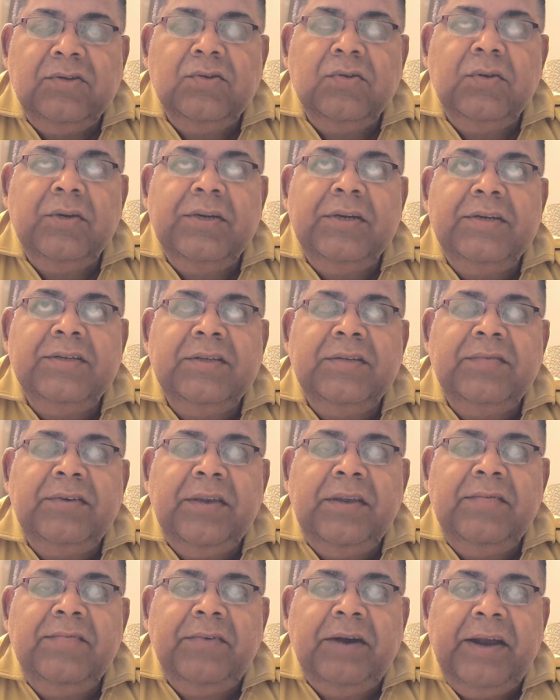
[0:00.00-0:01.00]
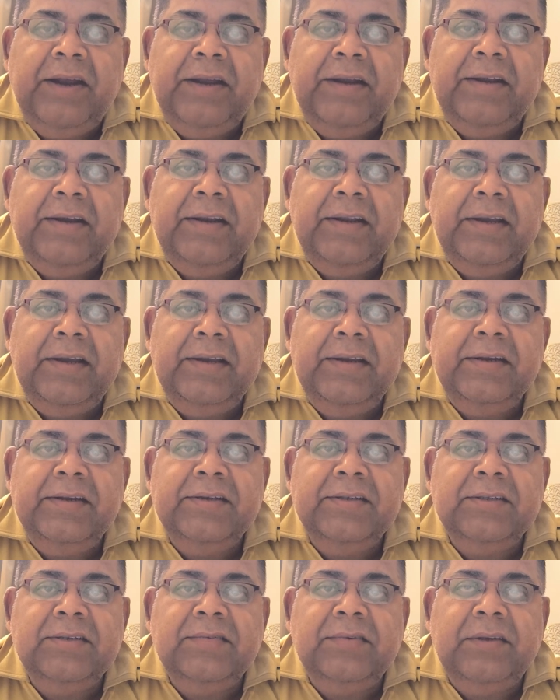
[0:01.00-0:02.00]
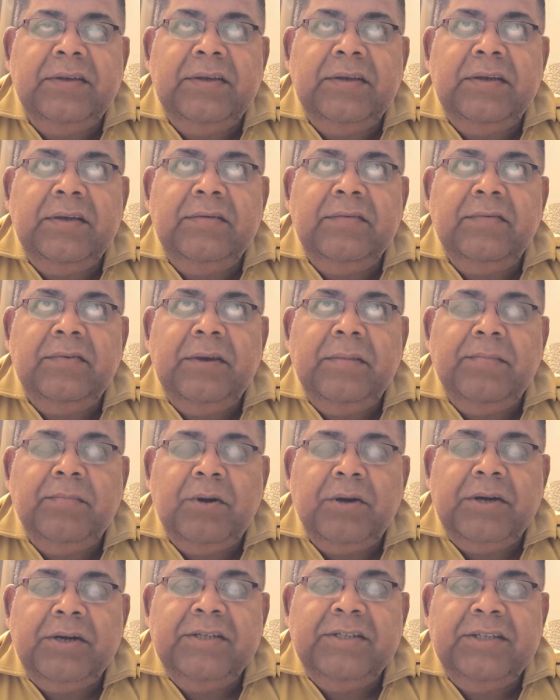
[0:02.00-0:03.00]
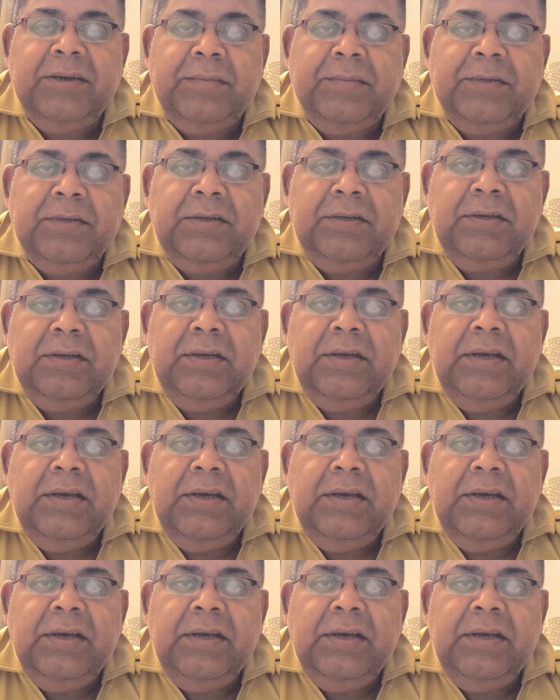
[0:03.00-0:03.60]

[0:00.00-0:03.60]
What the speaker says: So it is a very vital and it is a very important chapter,